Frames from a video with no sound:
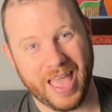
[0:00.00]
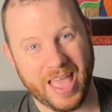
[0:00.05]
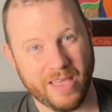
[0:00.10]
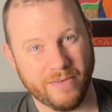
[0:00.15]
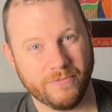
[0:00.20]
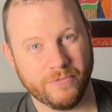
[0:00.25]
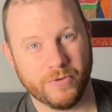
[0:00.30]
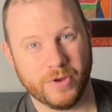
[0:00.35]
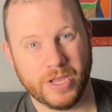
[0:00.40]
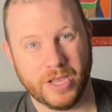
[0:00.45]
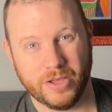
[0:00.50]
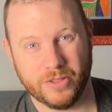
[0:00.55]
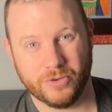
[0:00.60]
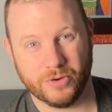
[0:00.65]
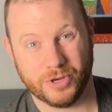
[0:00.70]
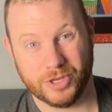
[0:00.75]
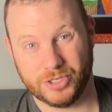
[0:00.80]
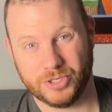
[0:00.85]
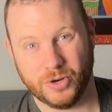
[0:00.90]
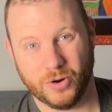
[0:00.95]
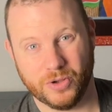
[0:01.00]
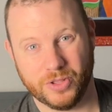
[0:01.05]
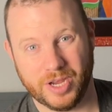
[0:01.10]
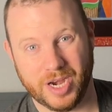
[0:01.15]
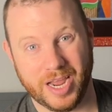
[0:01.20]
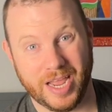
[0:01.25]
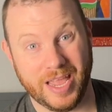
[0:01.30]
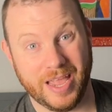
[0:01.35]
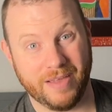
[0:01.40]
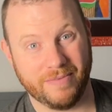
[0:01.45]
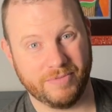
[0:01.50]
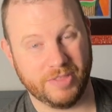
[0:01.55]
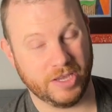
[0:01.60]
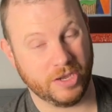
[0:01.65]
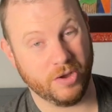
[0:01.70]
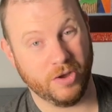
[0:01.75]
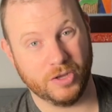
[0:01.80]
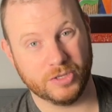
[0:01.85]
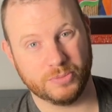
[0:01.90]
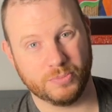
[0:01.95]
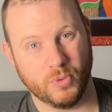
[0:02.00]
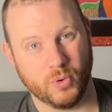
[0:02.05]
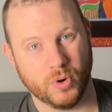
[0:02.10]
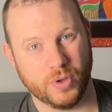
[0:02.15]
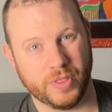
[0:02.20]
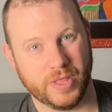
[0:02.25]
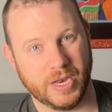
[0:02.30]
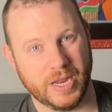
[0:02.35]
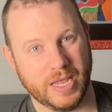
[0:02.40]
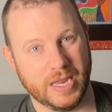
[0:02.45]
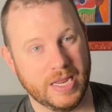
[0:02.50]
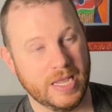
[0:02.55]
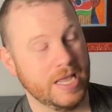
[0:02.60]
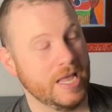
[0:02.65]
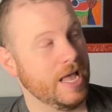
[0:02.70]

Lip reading: every other guitar that I have that costs more than it.